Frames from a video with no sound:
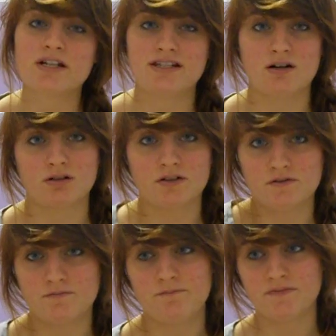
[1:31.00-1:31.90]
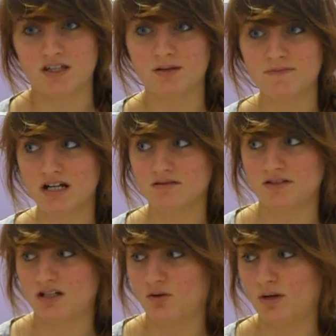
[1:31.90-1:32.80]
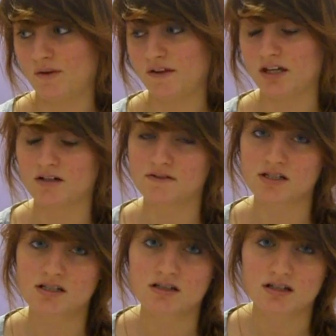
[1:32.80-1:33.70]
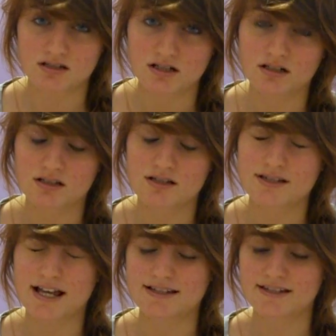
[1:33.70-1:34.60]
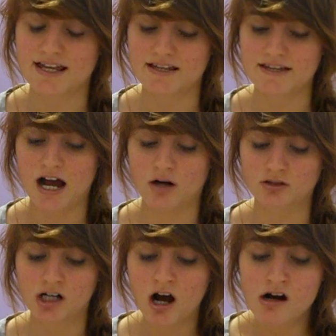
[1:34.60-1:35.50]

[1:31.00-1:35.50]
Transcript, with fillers: write down what I've kept down to or what I think I've, got, has stayed down.